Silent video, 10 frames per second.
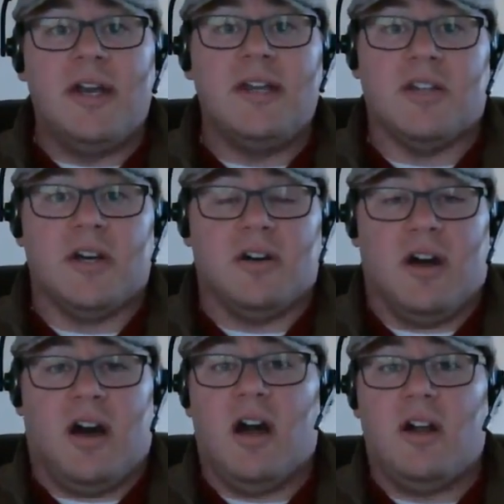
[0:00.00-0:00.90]
He's a,
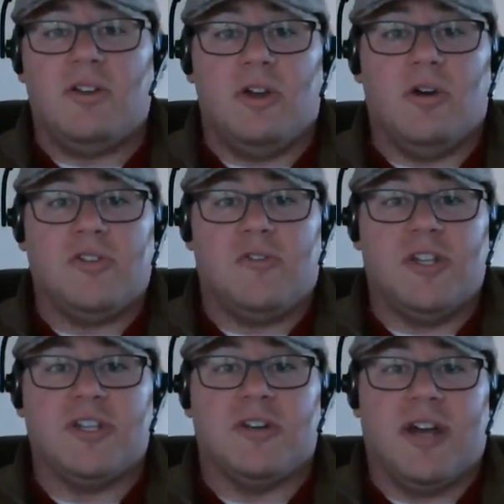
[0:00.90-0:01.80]
a hard-nosed,
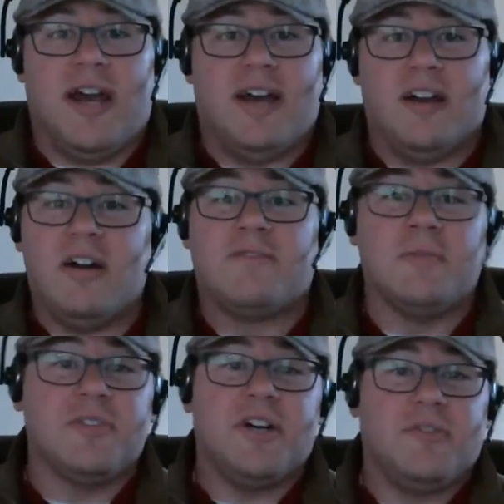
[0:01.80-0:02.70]
physical guy, loves
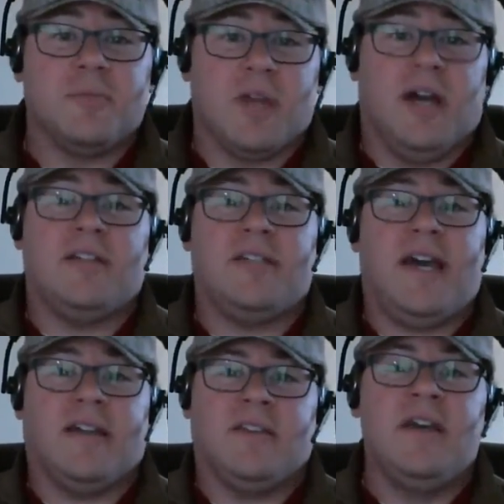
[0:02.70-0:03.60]
himself some
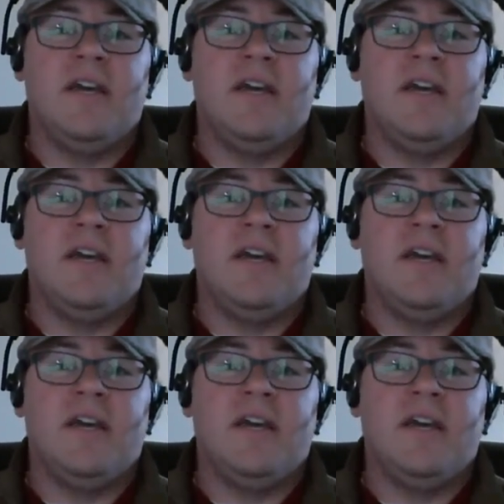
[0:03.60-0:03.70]
contact.